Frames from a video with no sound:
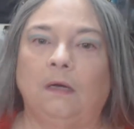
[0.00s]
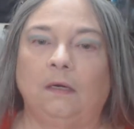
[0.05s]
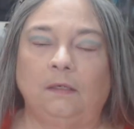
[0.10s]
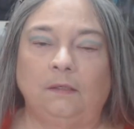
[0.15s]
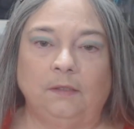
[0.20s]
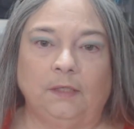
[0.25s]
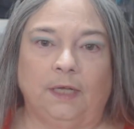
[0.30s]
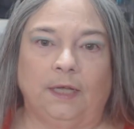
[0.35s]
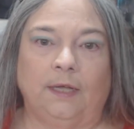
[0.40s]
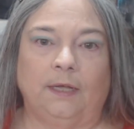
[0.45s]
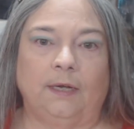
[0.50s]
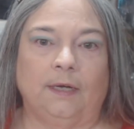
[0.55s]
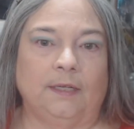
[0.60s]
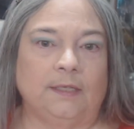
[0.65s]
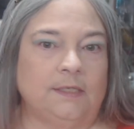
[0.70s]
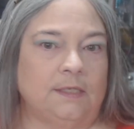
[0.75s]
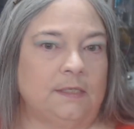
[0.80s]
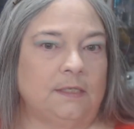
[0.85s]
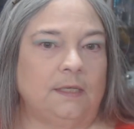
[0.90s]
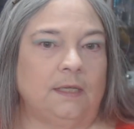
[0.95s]
Okay,
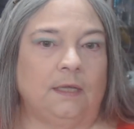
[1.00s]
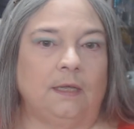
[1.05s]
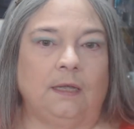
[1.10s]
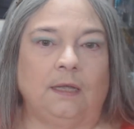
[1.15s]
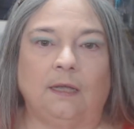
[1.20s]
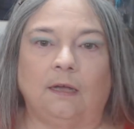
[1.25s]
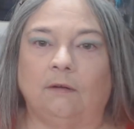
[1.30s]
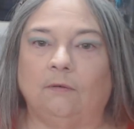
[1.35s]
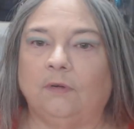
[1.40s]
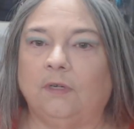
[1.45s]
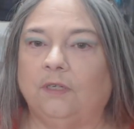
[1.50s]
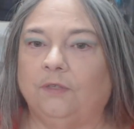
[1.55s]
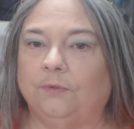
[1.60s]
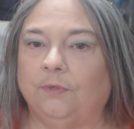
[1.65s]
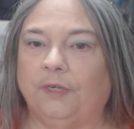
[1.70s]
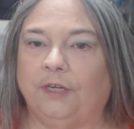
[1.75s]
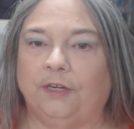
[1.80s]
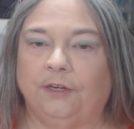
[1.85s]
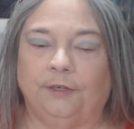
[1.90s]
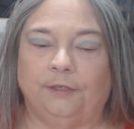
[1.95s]
let's see. How are we
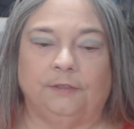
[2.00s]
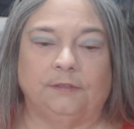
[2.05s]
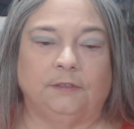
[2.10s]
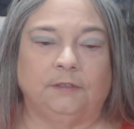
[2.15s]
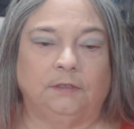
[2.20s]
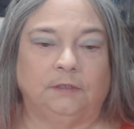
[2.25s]
doing here?